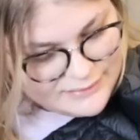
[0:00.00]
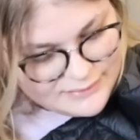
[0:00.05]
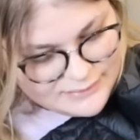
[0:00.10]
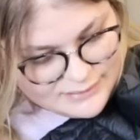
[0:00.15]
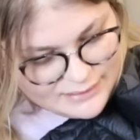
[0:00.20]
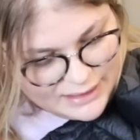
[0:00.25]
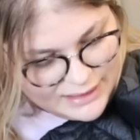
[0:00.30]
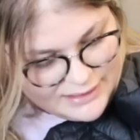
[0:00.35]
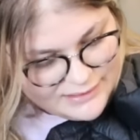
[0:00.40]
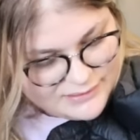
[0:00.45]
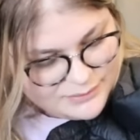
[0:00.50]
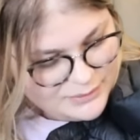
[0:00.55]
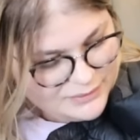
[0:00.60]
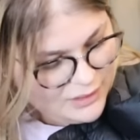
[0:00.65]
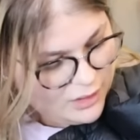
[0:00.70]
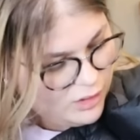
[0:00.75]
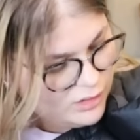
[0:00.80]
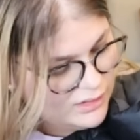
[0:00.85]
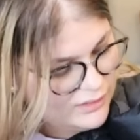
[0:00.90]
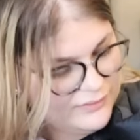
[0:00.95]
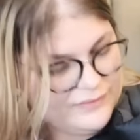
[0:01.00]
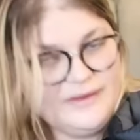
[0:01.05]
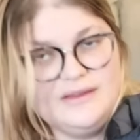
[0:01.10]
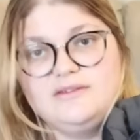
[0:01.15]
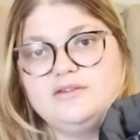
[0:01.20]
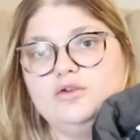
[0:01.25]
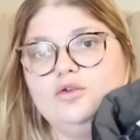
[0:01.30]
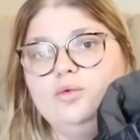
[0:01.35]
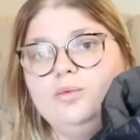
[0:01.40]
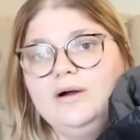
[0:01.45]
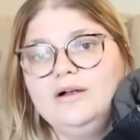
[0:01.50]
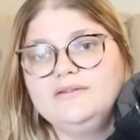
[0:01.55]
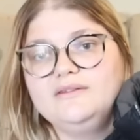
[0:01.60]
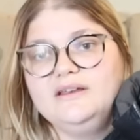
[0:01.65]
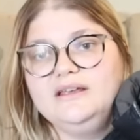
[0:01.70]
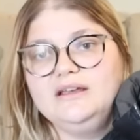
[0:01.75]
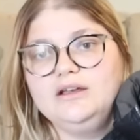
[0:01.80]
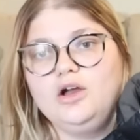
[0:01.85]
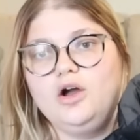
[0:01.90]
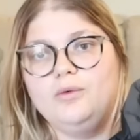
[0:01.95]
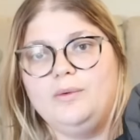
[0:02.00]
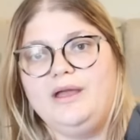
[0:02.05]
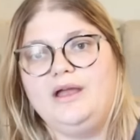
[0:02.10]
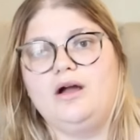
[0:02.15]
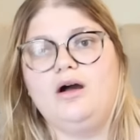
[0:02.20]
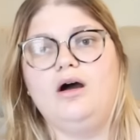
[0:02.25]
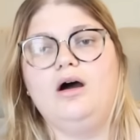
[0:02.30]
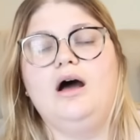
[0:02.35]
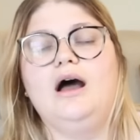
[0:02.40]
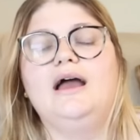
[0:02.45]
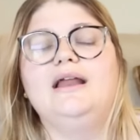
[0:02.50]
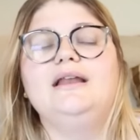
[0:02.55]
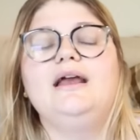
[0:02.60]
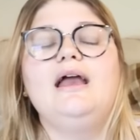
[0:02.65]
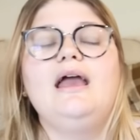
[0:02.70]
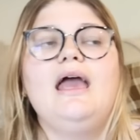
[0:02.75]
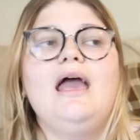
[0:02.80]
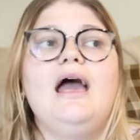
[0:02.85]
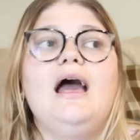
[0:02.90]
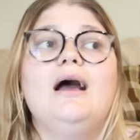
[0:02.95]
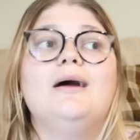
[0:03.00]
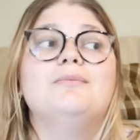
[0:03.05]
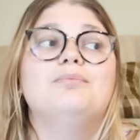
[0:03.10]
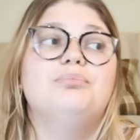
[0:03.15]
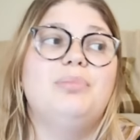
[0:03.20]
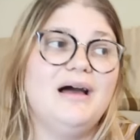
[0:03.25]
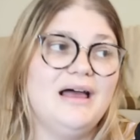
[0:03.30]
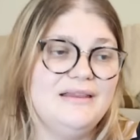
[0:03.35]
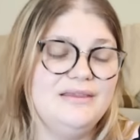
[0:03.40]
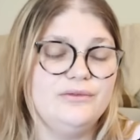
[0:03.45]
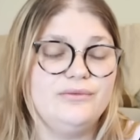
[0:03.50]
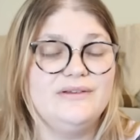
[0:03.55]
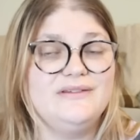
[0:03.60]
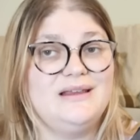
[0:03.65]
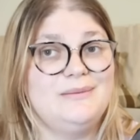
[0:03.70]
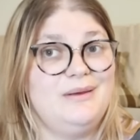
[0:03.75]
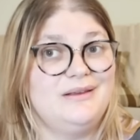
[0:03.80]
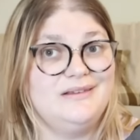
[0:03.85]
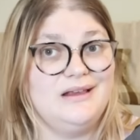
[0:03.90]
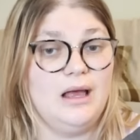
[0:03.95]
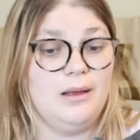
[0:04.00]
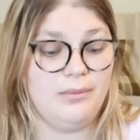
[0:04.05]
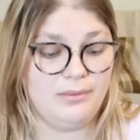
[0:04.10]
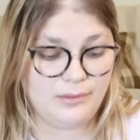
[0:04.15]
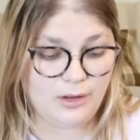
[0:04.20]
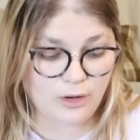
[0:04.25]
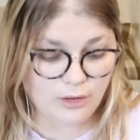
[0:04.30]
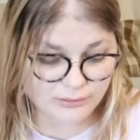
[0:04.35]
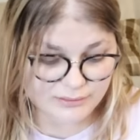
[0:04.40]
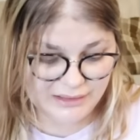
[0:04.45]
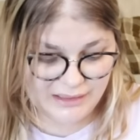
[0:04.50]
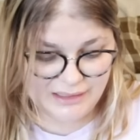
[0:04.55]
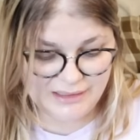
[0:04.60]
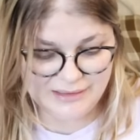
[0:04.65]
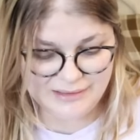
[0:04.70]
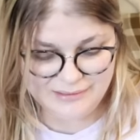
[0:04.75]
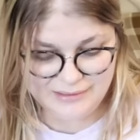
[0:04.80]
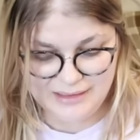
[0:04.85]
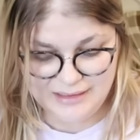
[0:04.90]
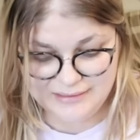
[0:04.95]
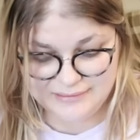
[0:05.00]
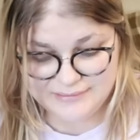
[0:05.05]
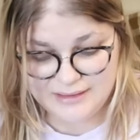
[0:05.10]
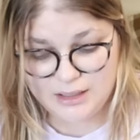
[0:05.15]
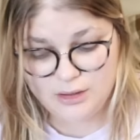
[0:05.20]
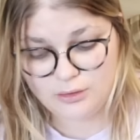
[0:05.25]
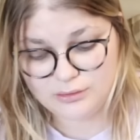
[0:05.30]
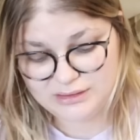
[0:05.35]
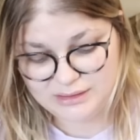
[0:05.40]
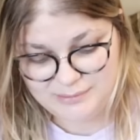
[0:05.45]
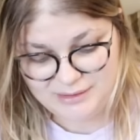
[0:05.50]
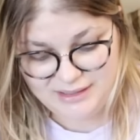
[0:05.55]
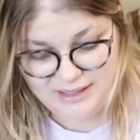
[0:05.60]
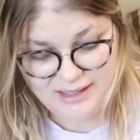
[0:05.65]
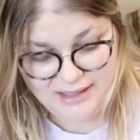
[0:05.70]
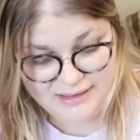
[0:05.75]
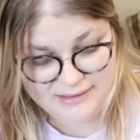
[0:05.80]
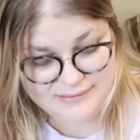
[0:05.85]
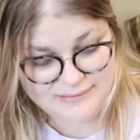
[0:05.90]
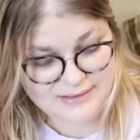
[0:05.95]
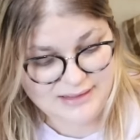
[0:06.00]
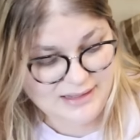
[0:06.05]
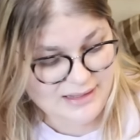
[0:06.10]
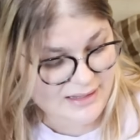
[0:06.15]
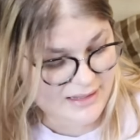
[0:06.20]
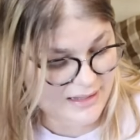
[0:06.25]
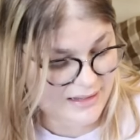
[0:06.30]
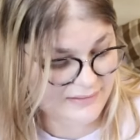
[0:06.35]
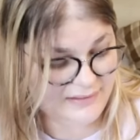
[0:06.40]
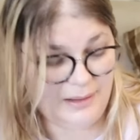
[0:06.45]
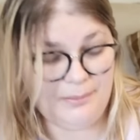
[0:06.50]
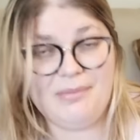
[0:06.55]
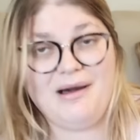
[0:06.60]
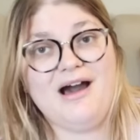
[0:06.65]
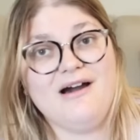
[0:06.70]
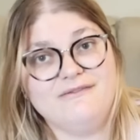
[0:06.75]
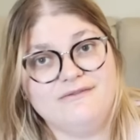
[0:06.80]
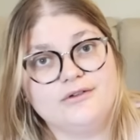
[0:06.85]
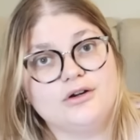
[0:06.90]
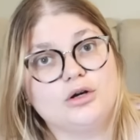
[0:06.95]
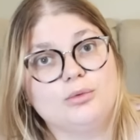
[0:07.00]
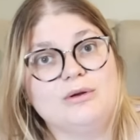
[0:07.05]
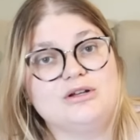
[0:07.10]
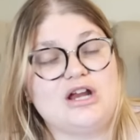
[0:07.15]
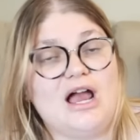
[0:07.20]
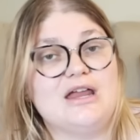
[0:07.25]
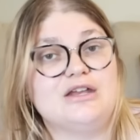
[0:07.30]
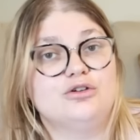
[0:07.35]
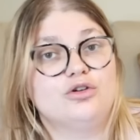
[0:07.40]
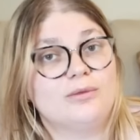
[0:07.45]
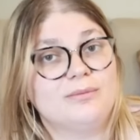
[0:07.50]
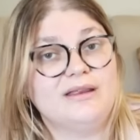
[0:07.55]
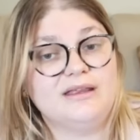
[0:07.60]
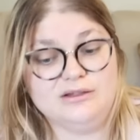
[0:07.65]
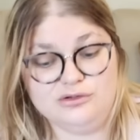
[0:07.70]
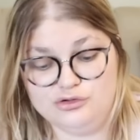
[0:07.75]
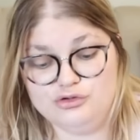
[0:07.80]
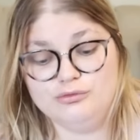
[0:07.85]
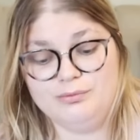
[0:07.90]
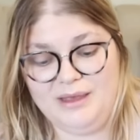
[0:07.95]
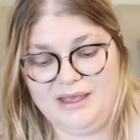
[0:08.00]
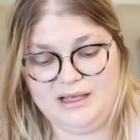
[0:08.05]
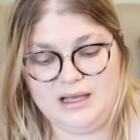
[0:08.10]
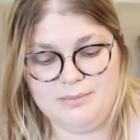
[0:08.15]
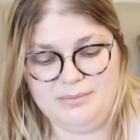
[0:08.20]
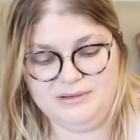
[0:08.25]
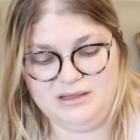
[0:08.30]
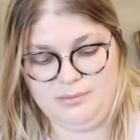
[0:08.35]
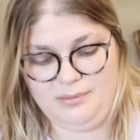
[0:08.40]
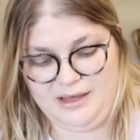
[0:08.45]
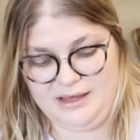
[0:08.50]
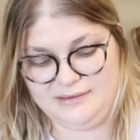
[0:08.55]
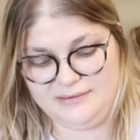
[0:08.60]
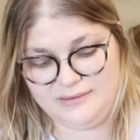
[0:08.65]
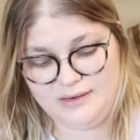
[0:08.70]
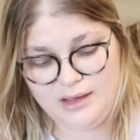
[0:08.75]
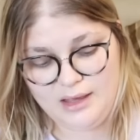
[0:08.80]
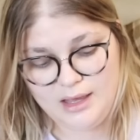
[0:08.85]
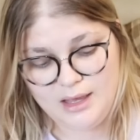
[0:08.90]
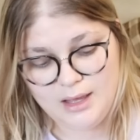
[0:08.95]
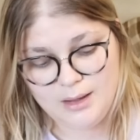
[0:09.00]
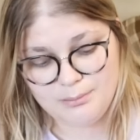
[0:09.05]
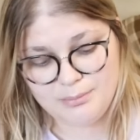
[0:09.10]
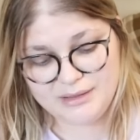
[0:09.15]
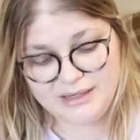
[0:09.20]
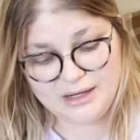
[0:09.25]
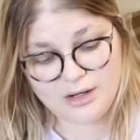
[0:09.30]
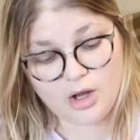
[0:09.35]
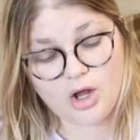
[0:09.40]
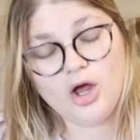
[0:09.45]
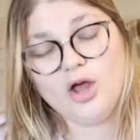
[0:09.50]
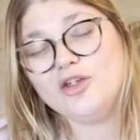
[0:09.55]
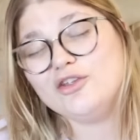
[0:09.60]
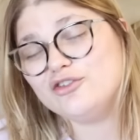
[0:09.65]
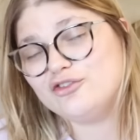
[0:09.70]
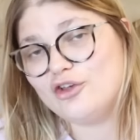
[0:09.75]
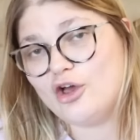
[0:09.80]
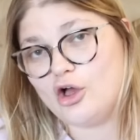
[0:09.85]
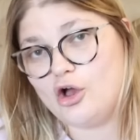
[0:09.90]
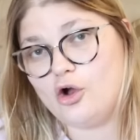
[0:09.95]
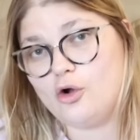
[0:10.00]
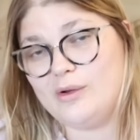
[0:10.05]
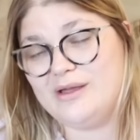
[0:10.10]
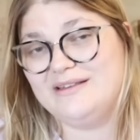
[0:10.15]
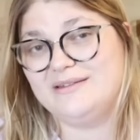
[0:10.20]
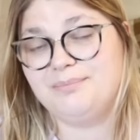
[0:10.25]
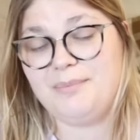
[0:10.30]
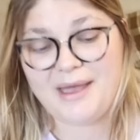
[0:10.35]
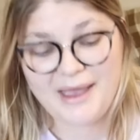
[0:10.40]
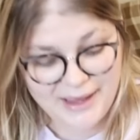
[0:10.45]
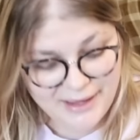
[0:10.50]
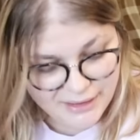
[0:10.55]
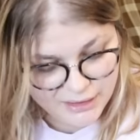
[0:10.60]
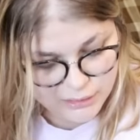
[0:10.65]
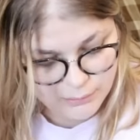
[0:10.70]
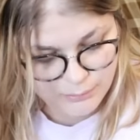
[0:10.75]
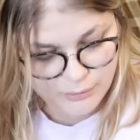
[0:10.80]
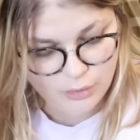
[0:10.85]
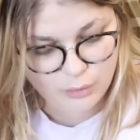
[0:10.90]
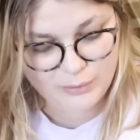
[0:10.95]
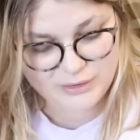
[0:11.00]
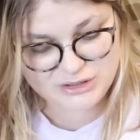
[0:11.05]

it's nice with all of this quilting going on, but the reason I picked up only is not only because it is a puffer, which I normally do pick up in the bins, but it also is packable,